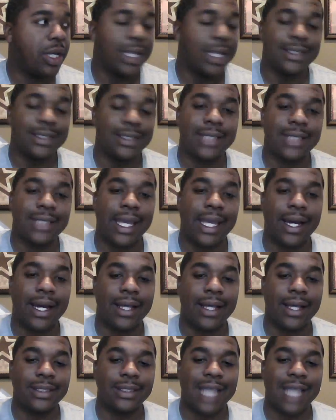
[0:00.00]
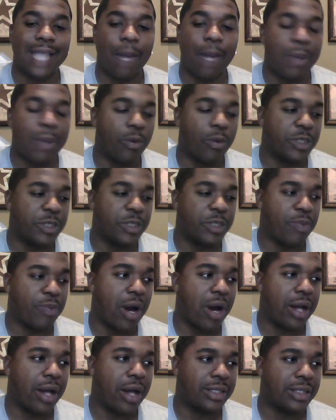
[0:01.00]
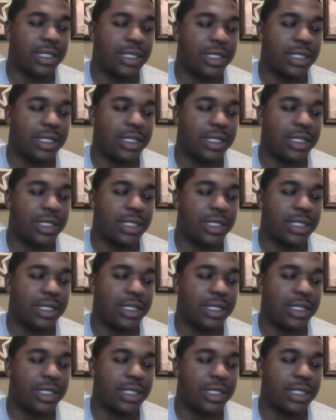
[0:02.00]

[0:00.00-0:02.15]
and see how people respond.